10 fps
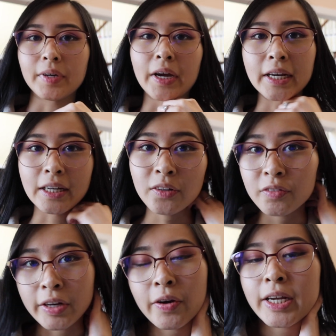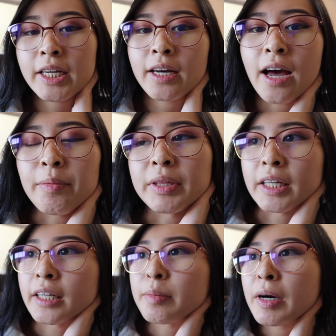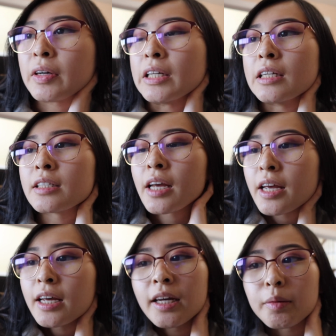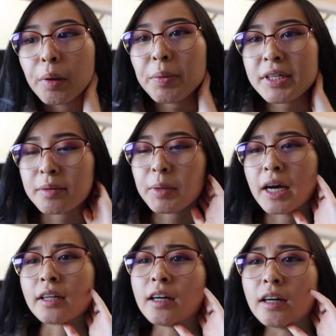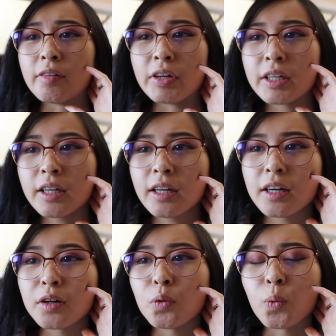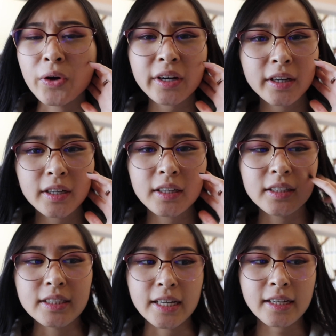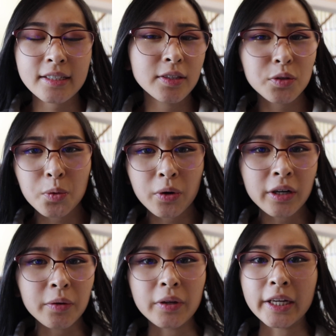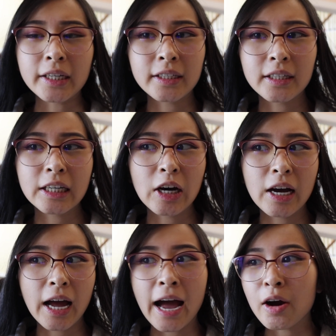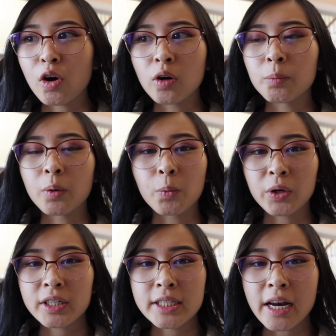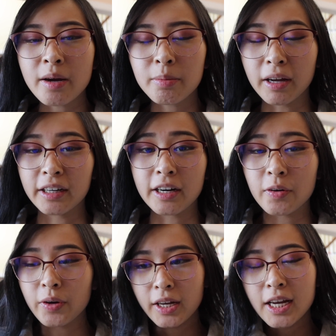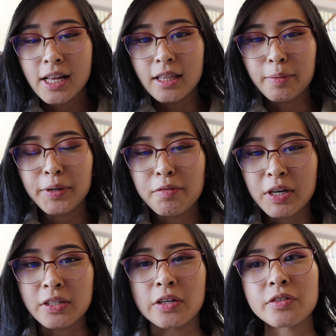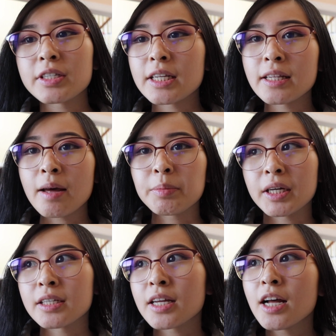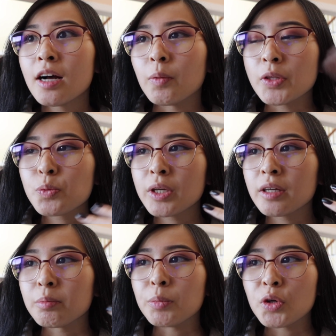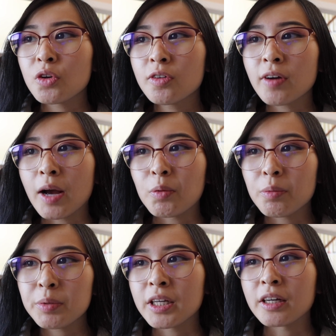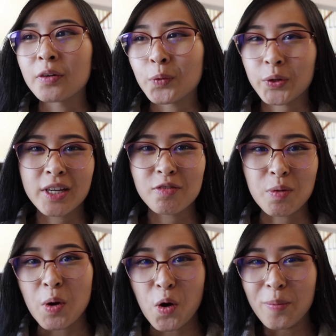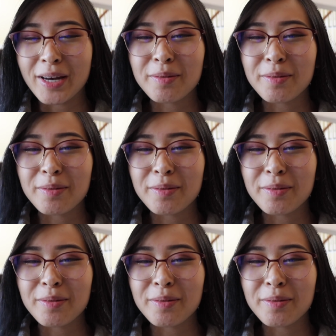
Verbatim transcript: Okay, another video idea I've been thinking about is maybe some kind of work desk tour or like at-home work setup. I don't know. Let me know if you guys are interested in that because once we move, I won't be working from home